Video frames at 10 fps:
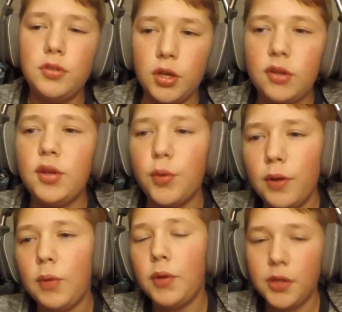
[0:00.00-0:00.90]
just
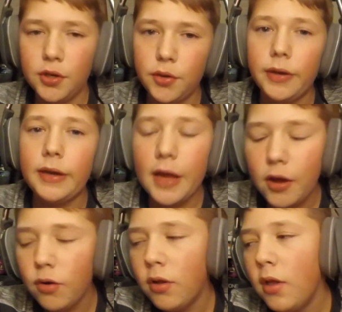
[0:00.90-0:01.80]
doing what they're doing
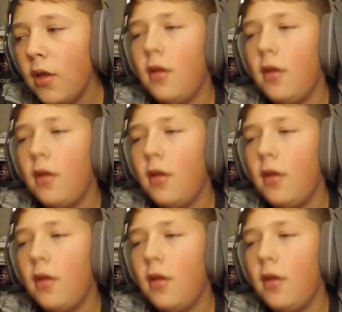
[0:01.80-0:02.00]
now.